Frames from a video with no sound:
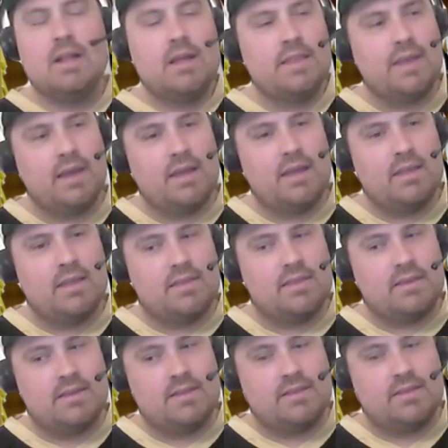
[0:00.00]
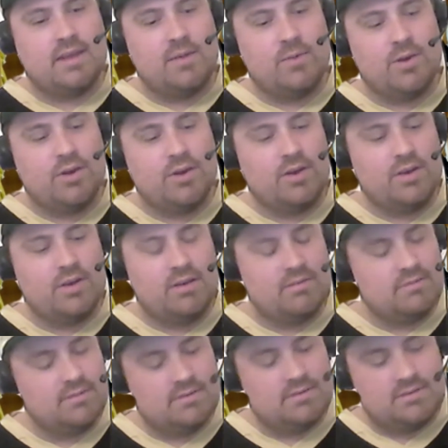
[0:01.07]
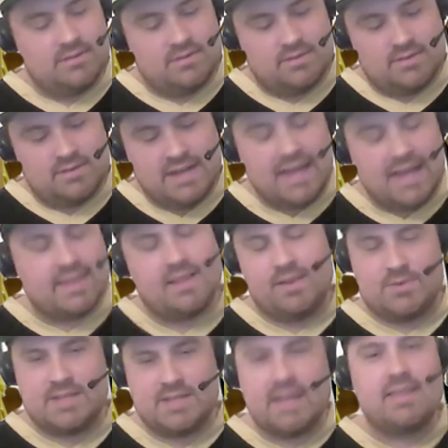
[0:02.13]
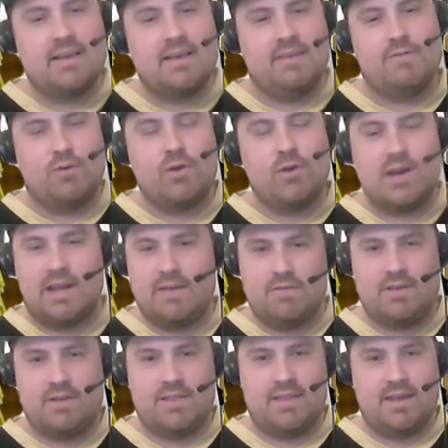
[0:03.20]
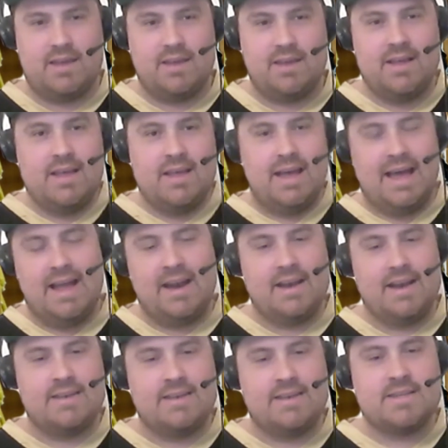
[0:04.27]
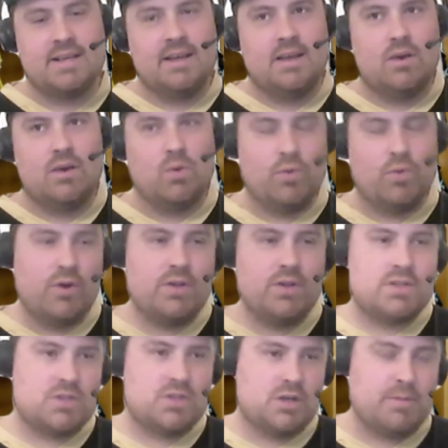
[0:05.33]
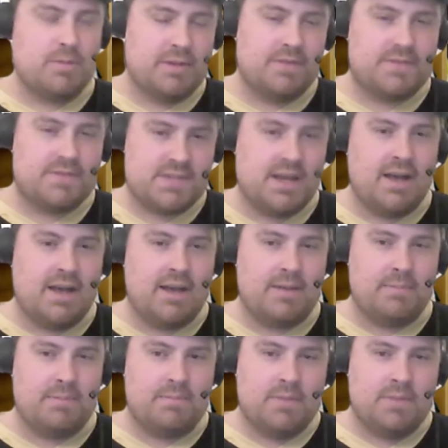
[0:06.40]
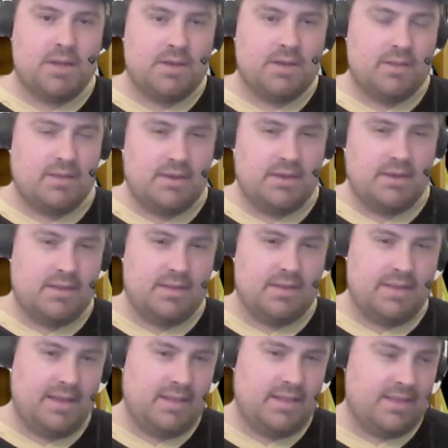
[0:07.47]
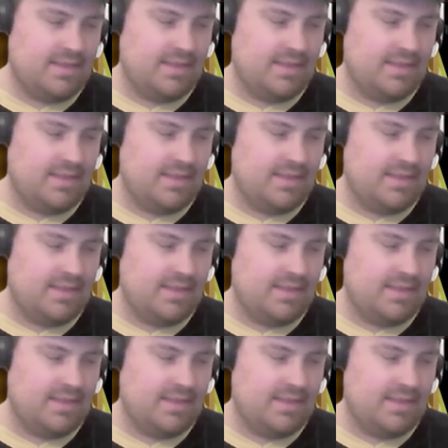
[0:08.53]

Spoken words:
They were nothing. There was nothing for Cleveland there, and although it took a bit of time, they